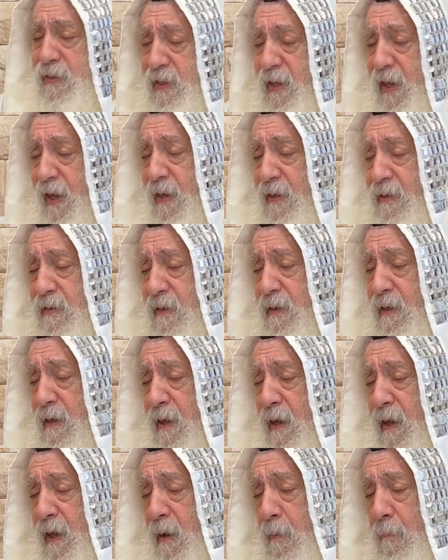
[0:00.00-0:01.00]
he asked,
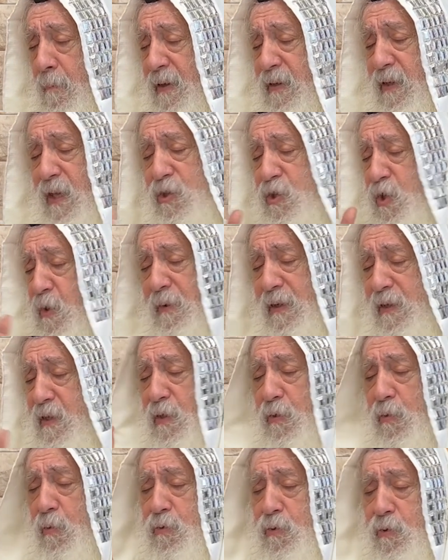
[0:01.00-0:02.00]
but Hashem, he
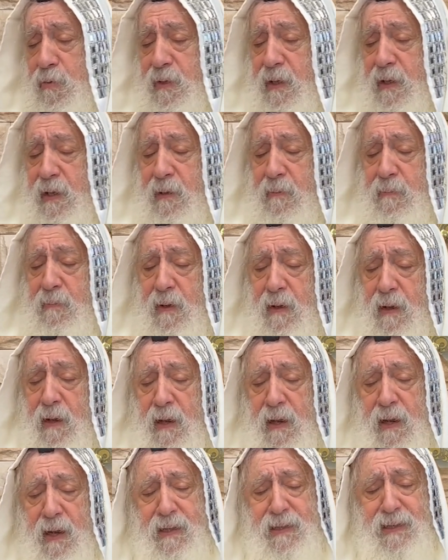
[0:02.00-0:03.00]
didn't want to tell him.
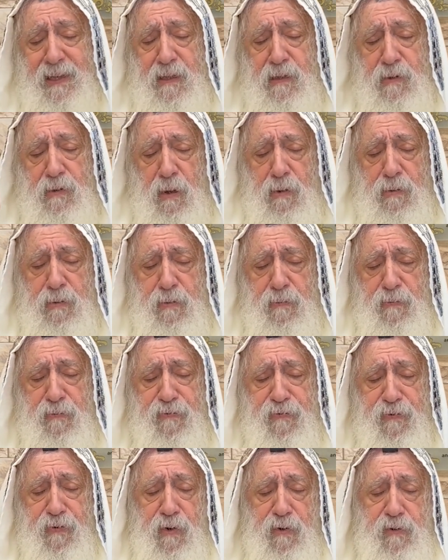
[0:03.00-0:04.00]
He did not
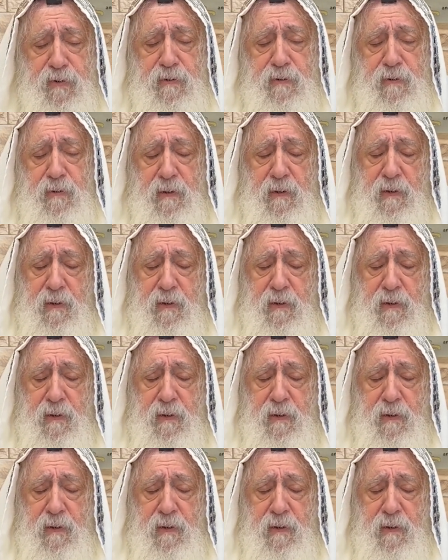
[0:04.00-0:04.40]
force.